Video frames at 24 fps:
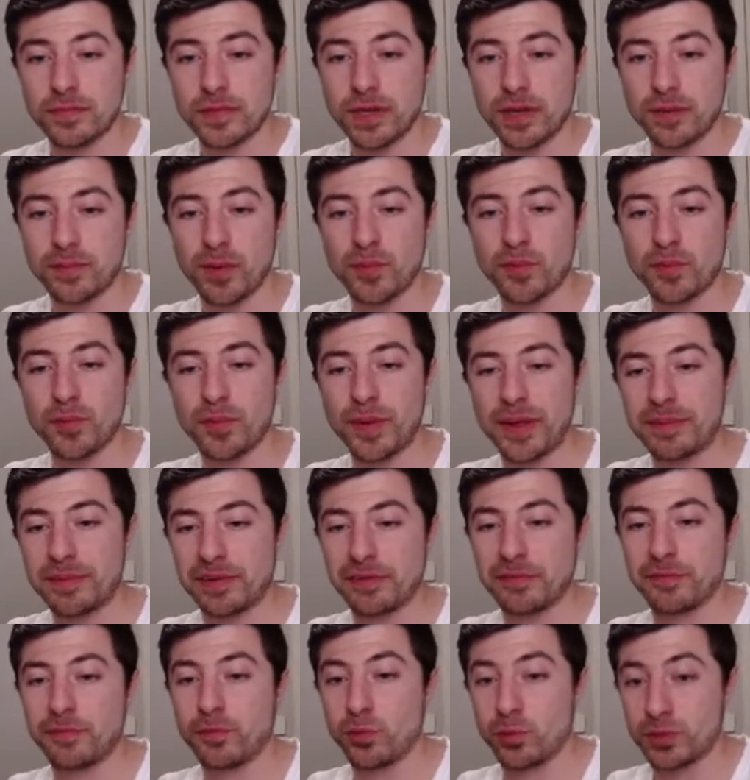Bubble Beam's
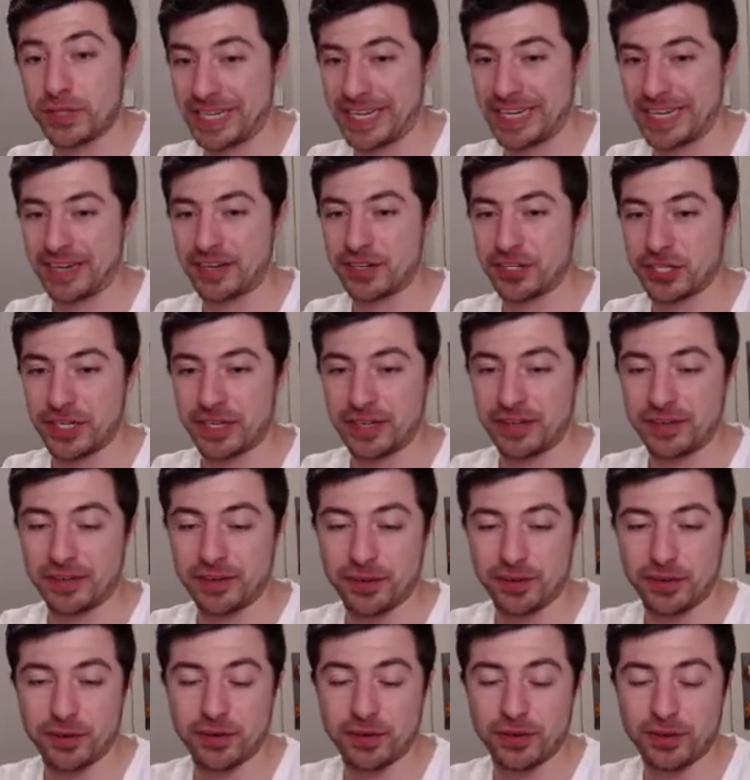40 energy,
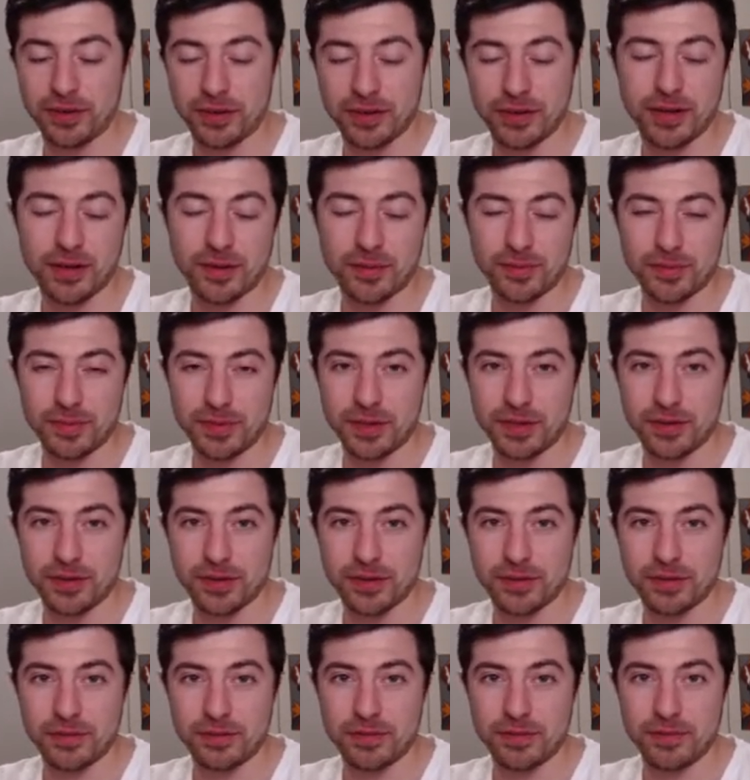so
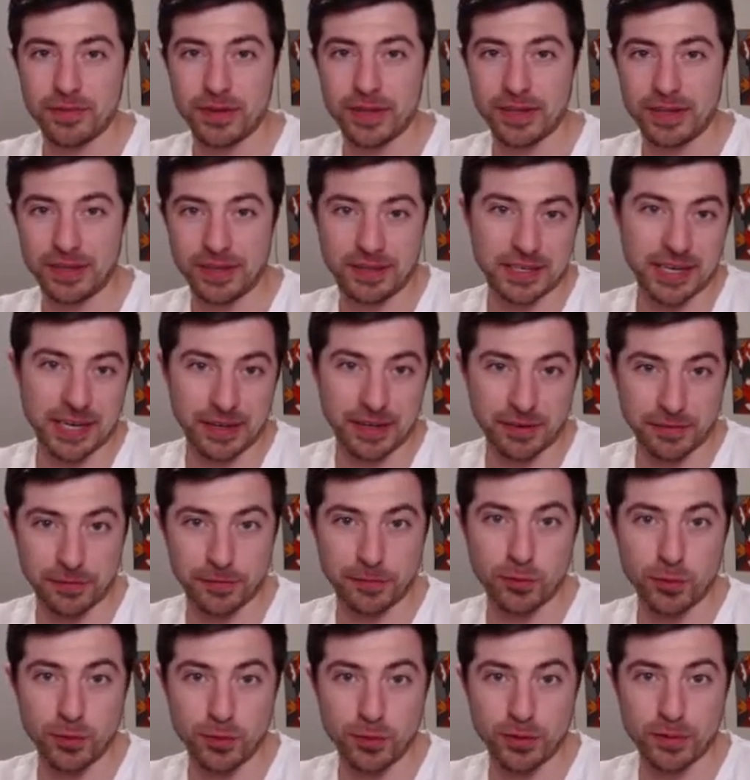it's taking
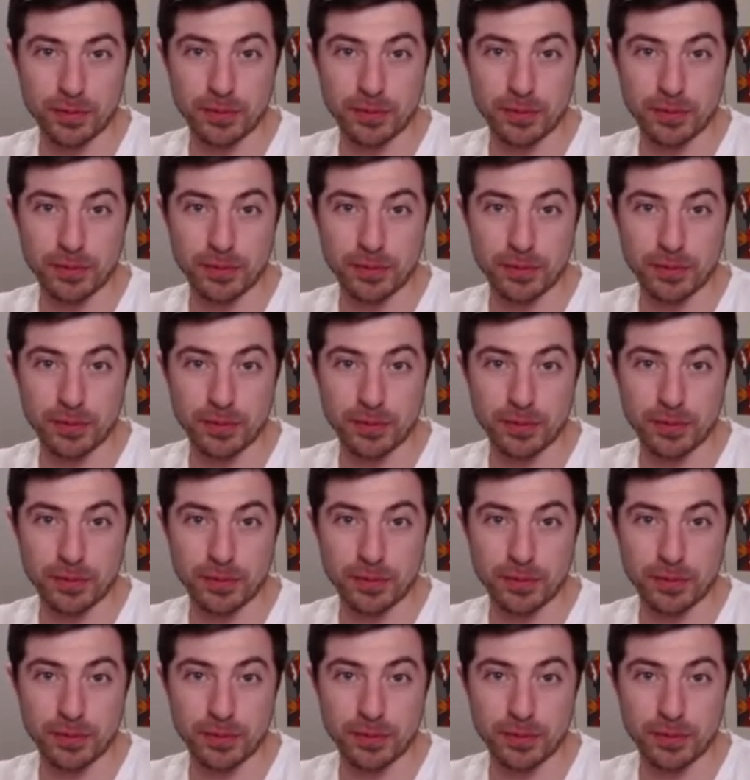4